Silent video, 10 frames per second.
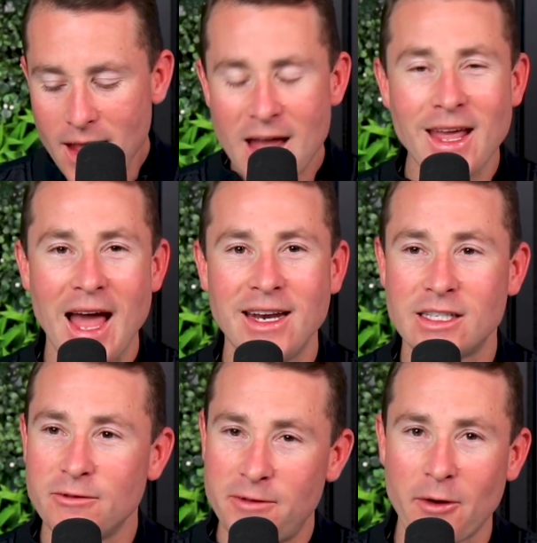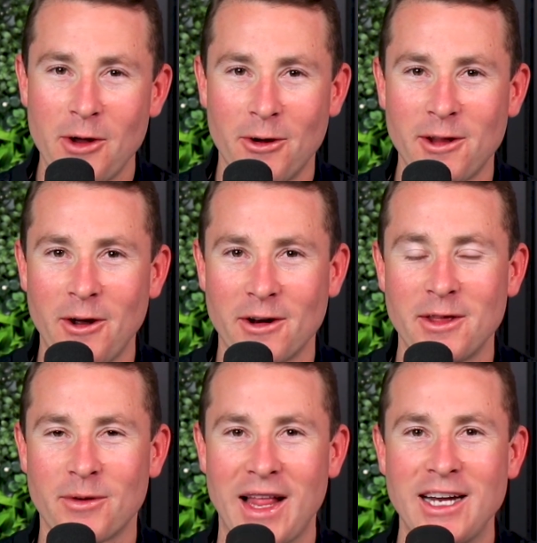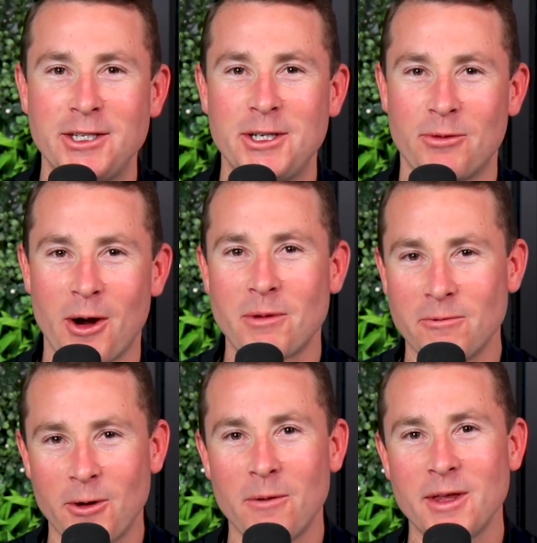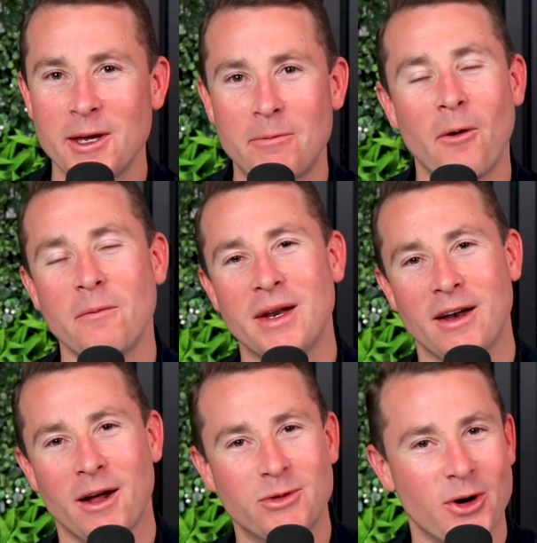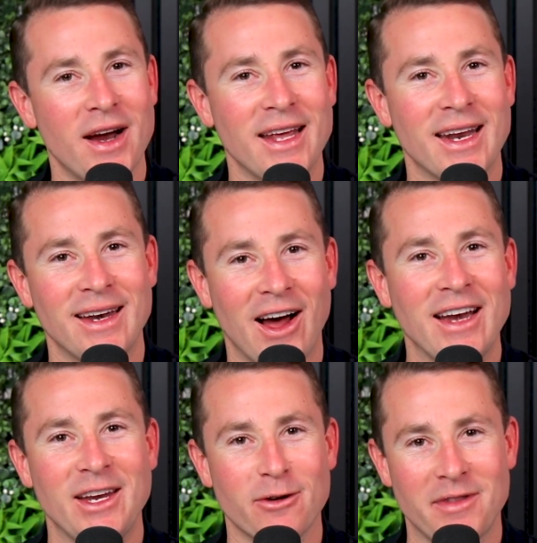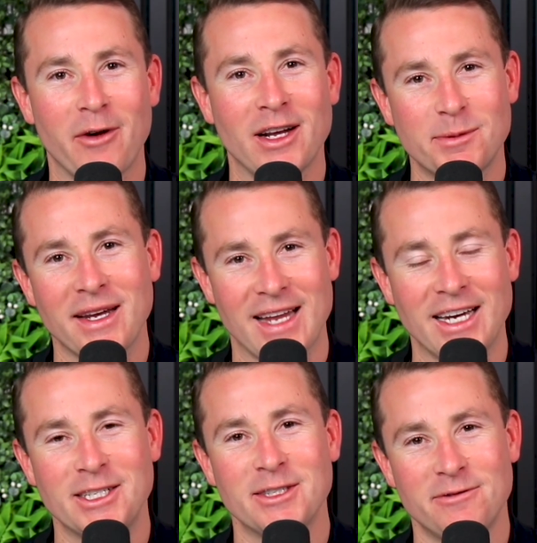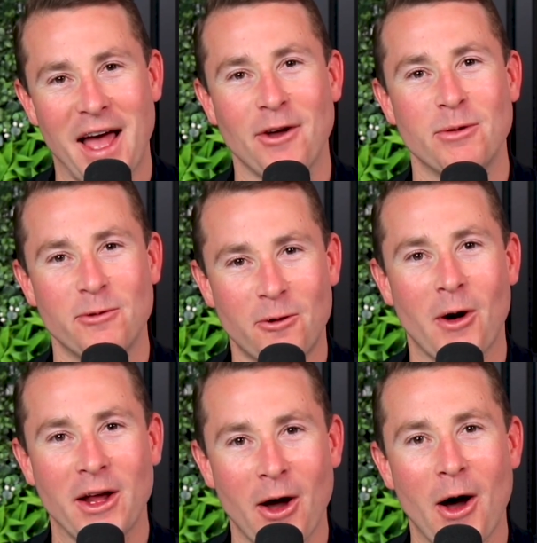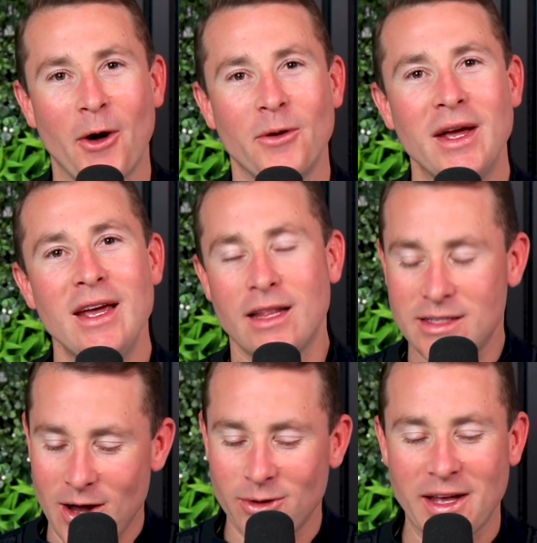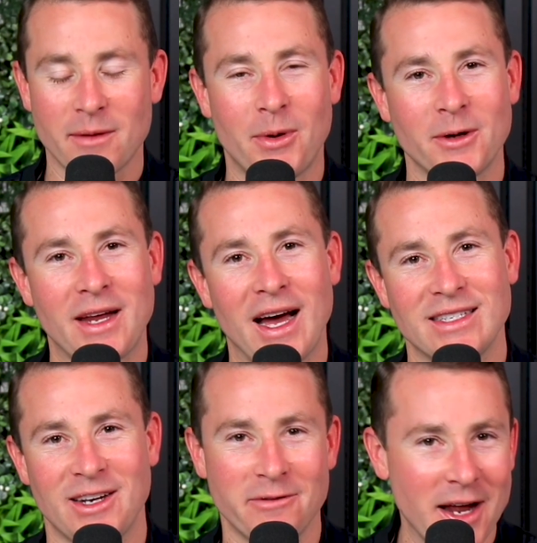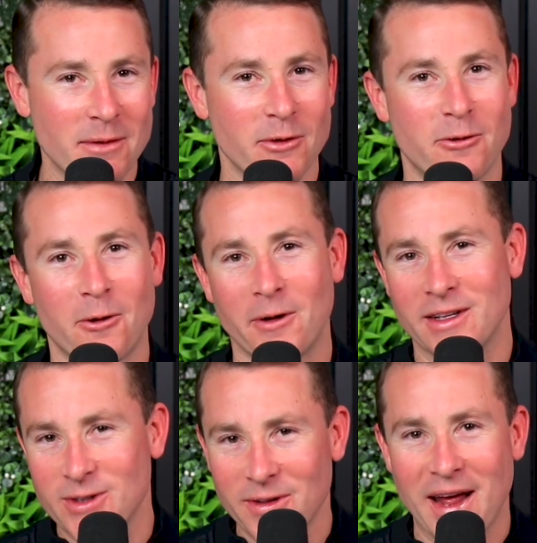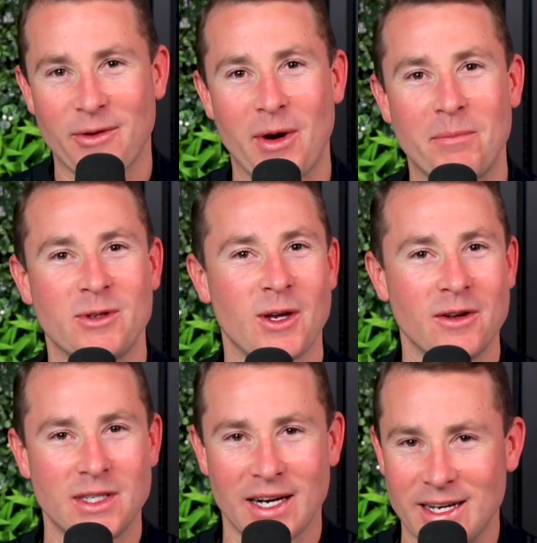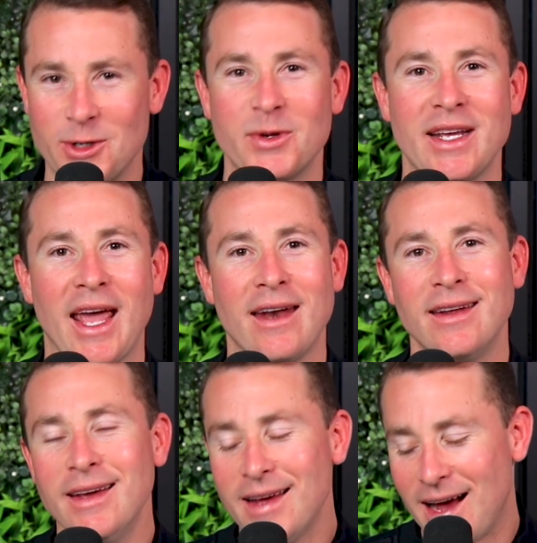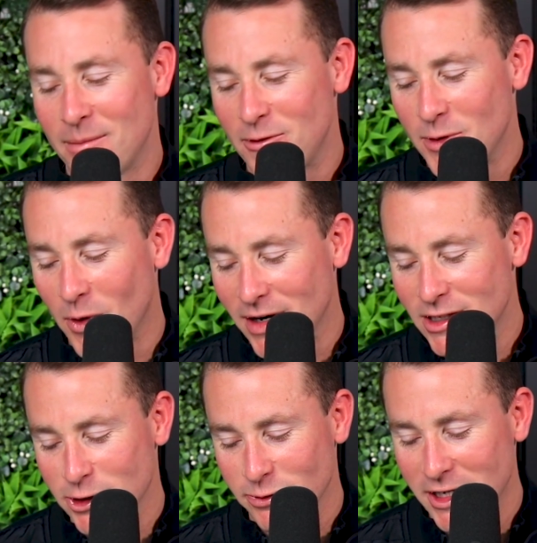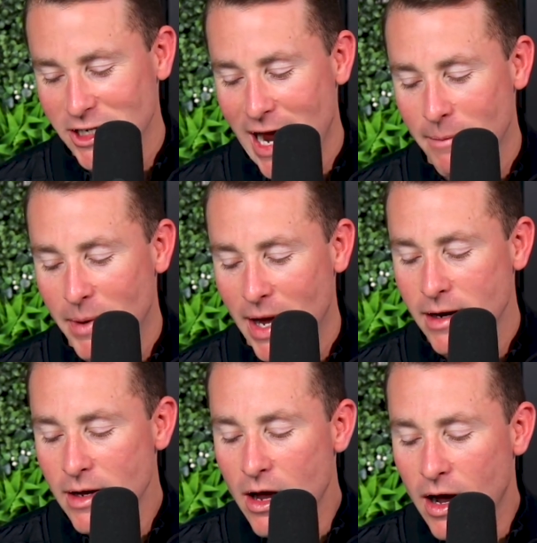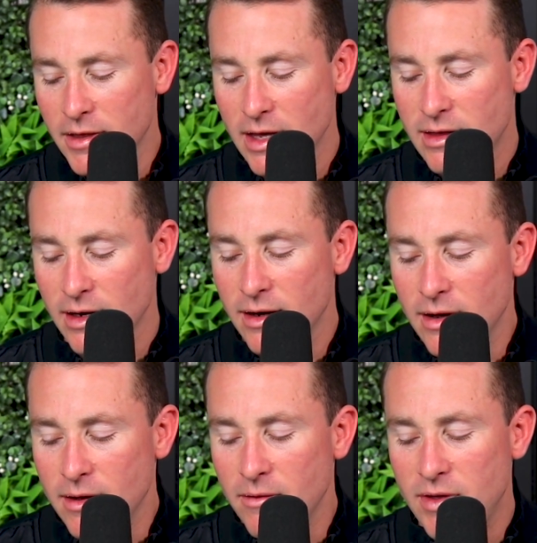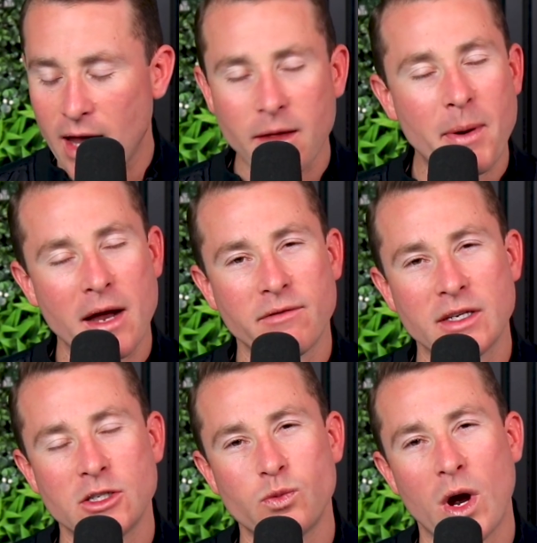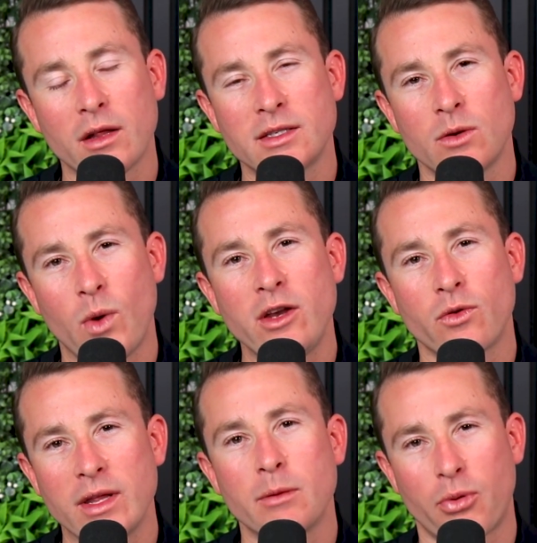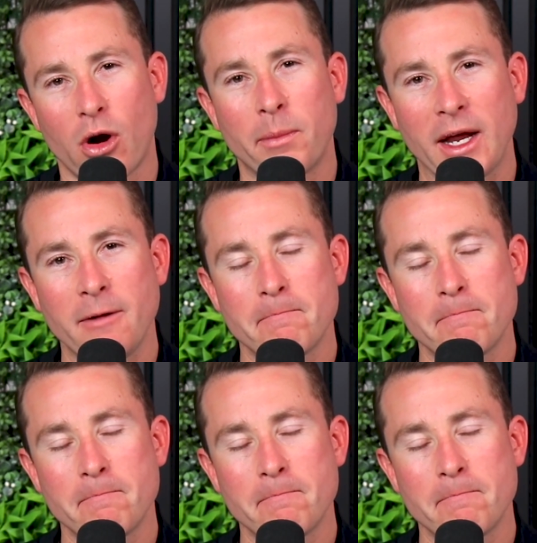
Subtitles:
again, it's a very early on in the relationship where I'm confirming the appointment and I'm trying to get an idea of their expectations of value before I go. It's a whole nother podcast, and I've done it before and it's on other episodes, and I can do it again. If you want it, just reach out. But I think that the other part of this as well is that when you're in the property,